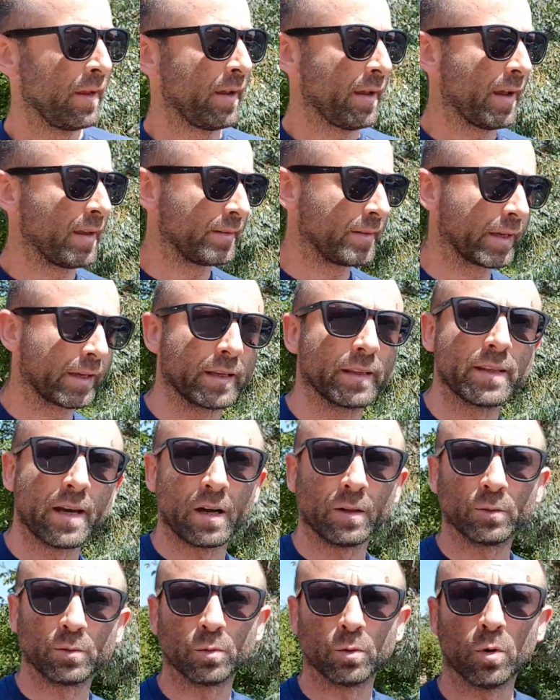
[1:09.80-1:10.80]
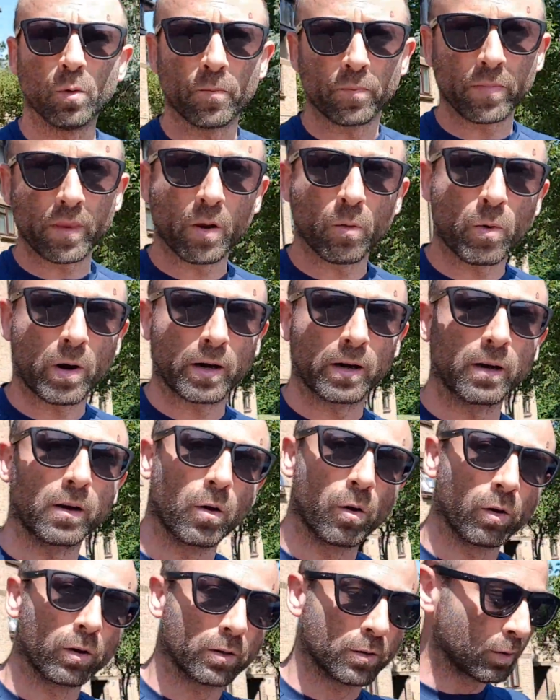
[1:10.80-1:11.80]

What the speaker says: and take it down to Warren Court